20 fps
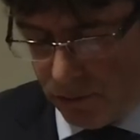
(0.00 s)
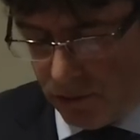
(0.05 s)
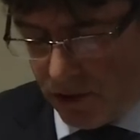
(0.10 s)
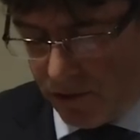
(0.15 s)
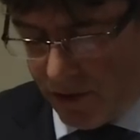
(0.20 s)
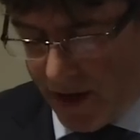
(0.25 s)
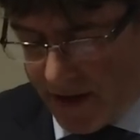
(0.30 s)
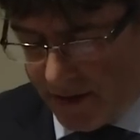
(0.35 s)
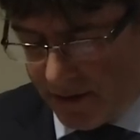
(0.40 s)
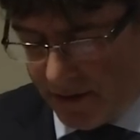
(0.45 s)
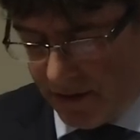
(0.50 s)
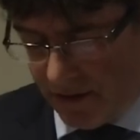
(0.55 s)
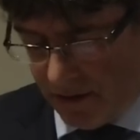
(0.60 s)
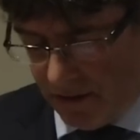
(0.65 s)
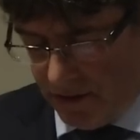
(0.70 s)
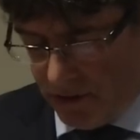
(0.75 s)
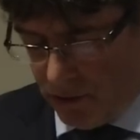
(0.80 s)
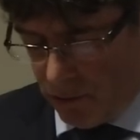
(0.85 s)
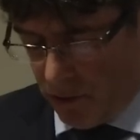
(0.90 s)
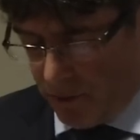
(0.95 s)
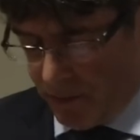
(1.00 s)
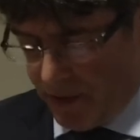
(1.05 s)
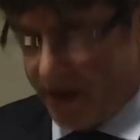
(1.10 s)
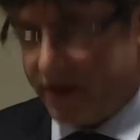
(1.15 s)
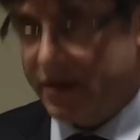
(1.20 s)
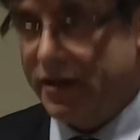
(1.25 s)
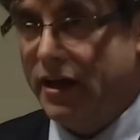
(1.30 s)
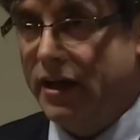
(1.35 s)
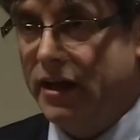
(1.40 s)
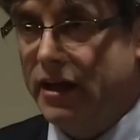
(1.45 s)
to greater
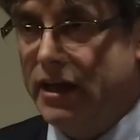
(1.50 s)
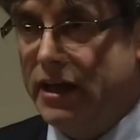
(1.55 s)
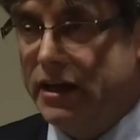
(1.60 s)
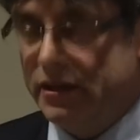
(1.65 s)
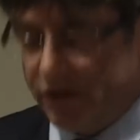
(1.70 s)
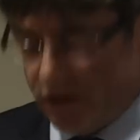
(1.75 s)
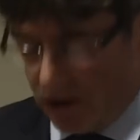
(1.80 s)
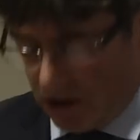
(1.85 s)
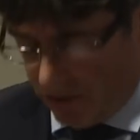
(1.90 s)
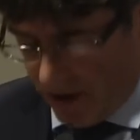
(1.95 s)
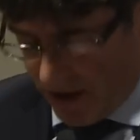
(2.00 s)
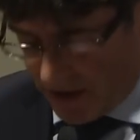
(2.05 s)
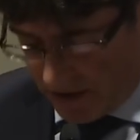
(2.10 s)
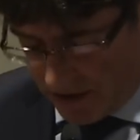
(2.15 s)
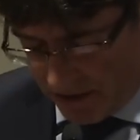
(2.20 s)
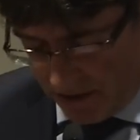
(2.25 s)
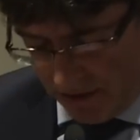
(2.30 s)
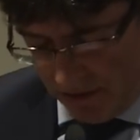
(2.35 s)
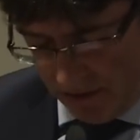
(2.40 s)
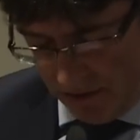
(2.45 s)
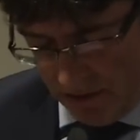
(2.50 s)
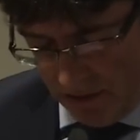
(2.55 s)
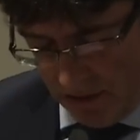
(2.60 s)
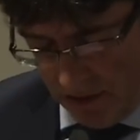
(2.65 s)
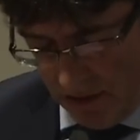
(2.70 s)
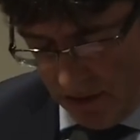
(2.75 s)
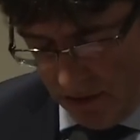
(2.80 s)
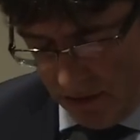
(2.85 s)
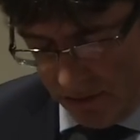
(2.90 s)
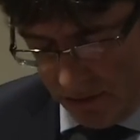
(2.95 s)
European integration
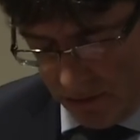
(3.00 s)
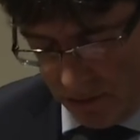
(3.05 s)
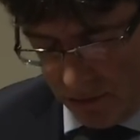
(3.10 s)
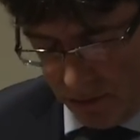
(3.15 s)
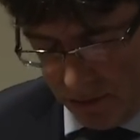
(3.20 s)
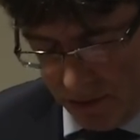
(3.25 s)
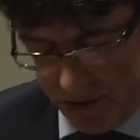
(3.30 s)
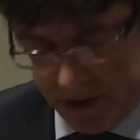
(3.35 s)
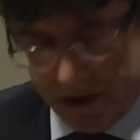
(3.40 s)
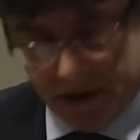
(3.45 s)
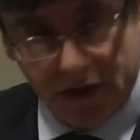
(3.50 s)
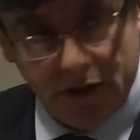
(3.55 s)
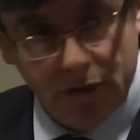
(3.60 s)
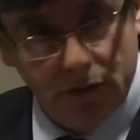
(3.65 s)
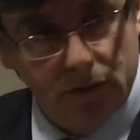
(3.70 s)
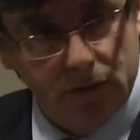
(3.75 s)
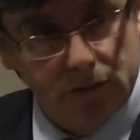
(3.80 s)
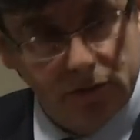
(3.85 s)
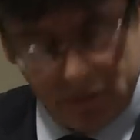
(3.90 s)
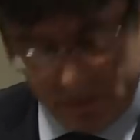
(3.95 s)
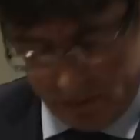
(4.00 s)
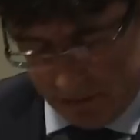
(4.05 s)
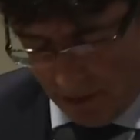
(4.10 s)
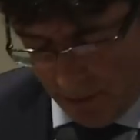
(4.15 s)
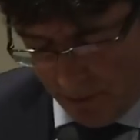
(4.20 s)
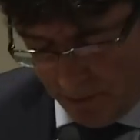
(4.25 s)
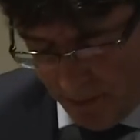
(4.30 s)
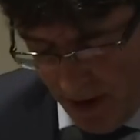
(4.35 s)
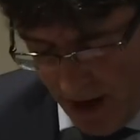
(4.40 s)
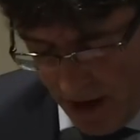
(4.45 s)
to continue
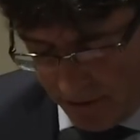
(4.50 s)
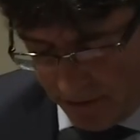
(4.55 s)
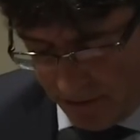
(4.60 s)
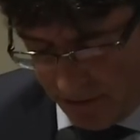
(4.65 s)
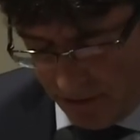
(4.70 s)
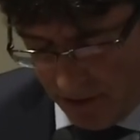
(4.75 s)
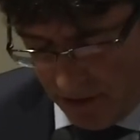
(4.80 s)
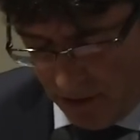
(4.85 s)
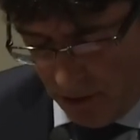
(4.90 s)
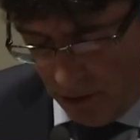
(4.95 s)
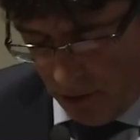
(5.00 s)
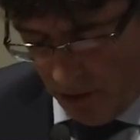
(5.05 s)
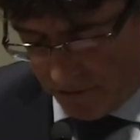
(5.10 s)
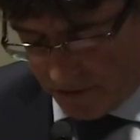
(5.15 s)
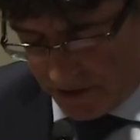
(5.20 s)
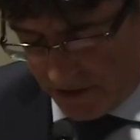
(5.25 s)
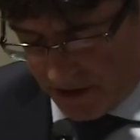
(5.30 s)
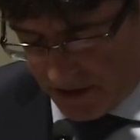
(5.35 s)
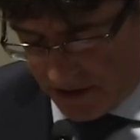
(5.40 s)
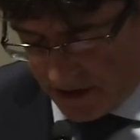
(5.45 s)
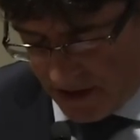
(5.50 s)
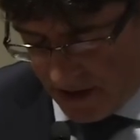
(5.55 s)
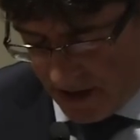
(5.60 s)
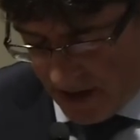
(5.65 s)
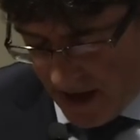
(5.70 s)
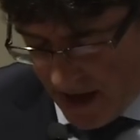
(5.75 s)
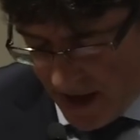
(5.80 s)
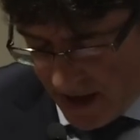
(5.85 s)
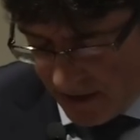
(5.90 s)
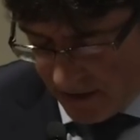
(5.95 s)
the path of 6
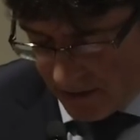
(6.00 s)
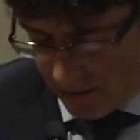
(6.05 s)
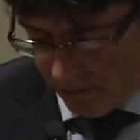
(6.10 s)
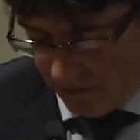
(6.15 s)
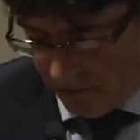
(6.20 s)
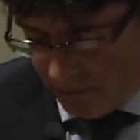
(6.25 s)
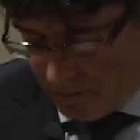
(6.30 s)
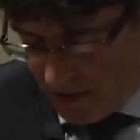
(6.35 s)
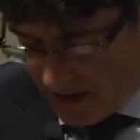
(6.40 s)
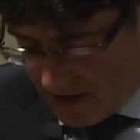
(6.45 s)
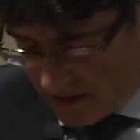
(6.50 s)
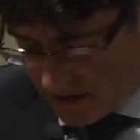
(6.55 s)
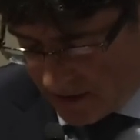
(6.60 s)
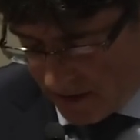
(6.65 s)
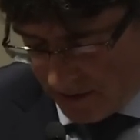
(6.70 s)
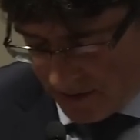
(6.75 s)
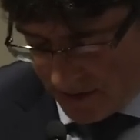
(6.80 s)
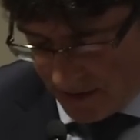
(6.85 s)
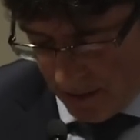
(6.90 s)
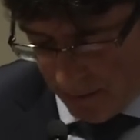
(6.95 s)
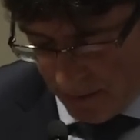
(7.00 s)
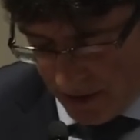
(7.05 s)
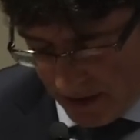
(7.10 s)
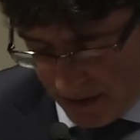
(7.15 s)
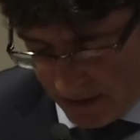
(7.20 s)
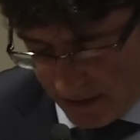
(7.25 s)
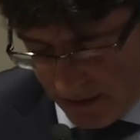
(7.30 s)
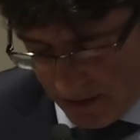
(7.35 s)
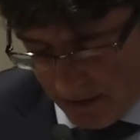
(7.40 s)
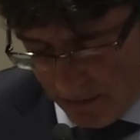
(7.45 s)
decades of peace and
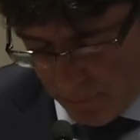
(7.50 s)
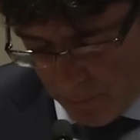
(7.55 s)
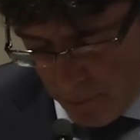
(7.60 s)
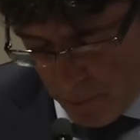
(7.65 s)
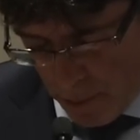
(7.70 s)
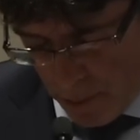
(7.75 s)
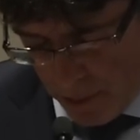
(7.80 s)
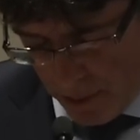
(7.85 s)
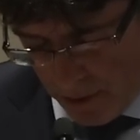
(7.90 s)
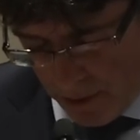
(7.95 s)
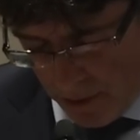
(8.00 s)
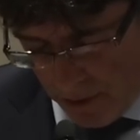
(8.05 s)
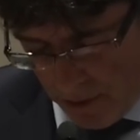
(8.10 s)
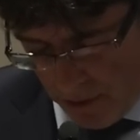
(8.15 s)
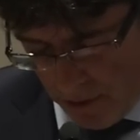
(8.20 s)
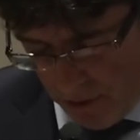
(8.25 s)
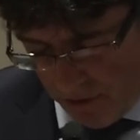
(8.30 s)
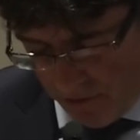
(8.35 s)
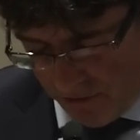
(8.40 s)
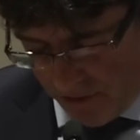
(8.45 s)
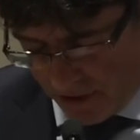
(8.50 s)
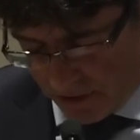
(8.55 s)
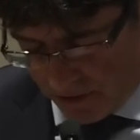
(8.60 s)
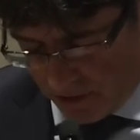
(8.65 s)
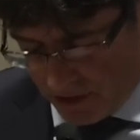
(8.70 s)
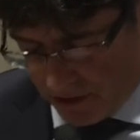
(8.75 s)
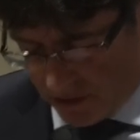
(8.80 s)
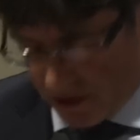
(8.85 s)
stability. Further